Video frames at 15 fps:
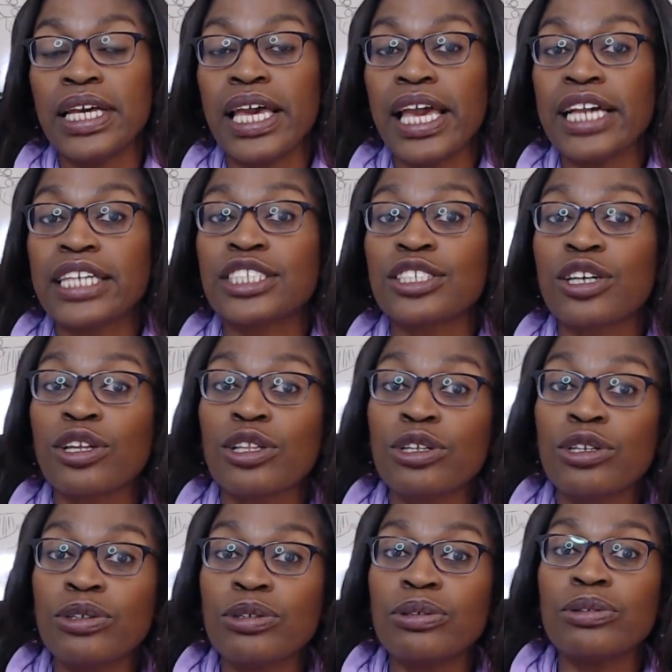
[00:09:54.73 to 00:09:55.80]

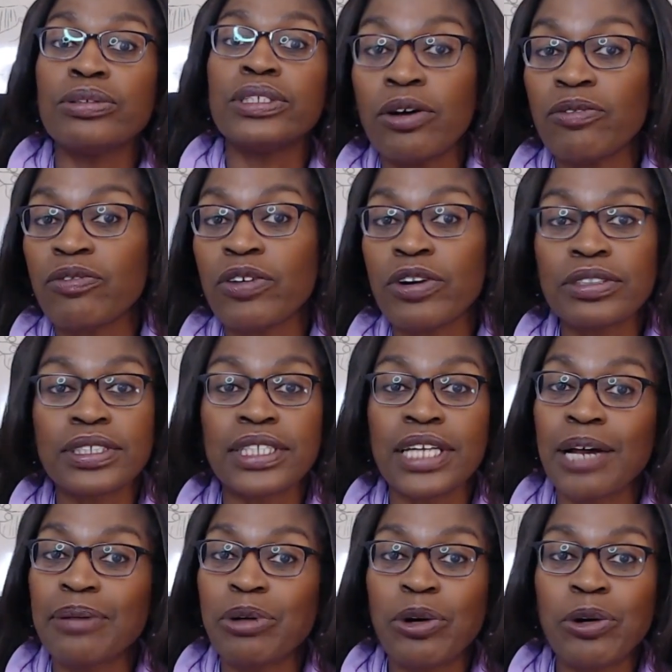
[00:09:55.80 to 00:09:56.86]
exclude
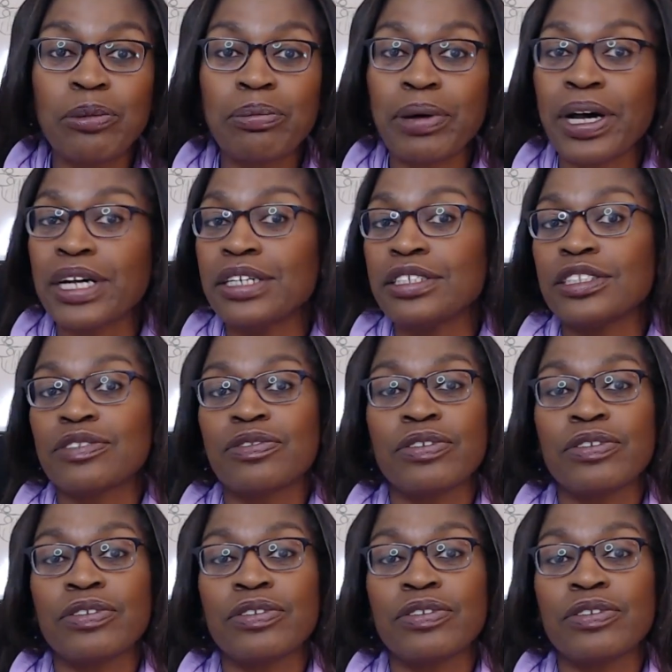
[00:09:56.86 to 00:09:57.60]
first-time home buyers,